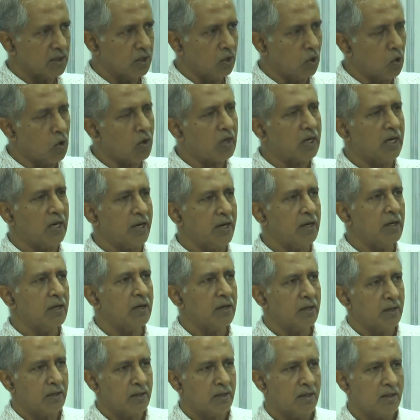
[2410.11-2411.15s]
locally
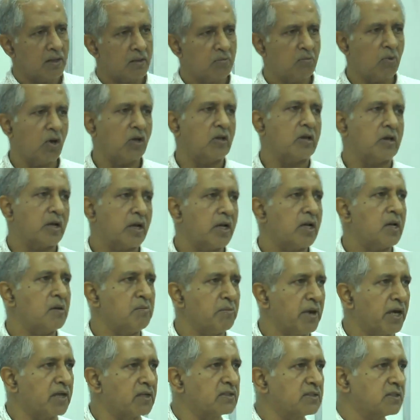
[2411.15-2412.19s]
molecularly
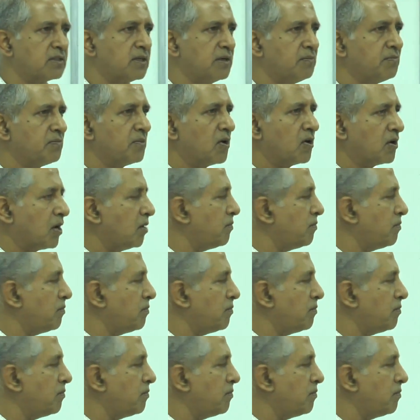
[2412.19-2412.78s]
mixed. Okay,